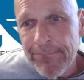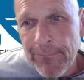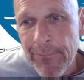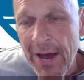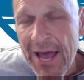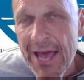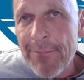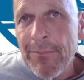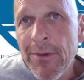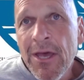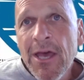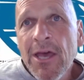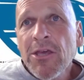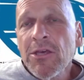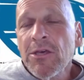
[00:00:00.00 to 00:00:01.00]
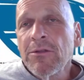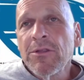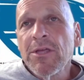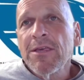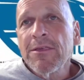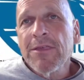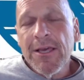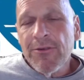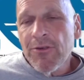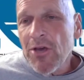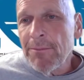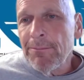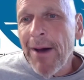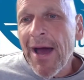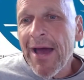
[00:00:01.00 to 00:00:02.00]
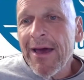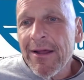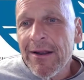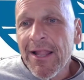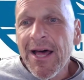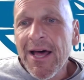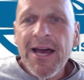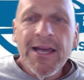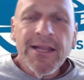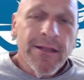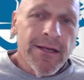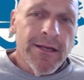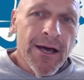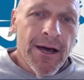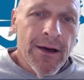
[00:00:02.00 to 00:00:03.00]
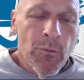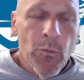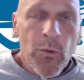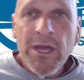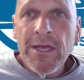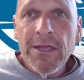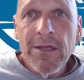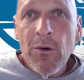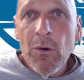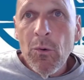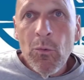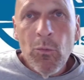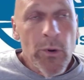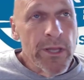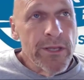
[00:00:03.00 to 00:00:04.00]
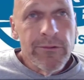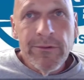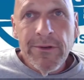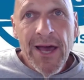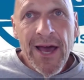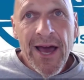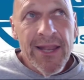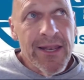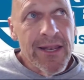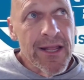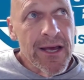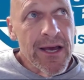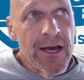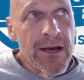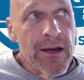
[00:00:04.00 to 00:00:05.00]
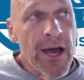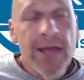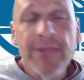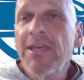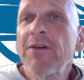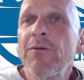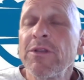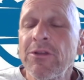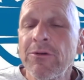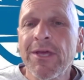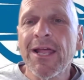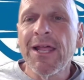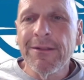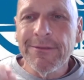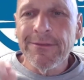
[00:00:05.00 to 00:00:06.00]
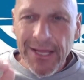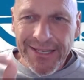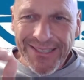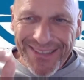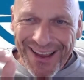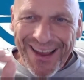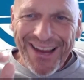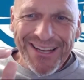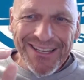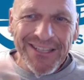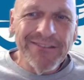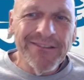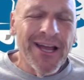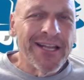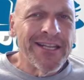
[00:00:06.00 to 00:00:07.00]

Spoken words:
buy them. These things you can buy online. We do not. I think we do get a tiny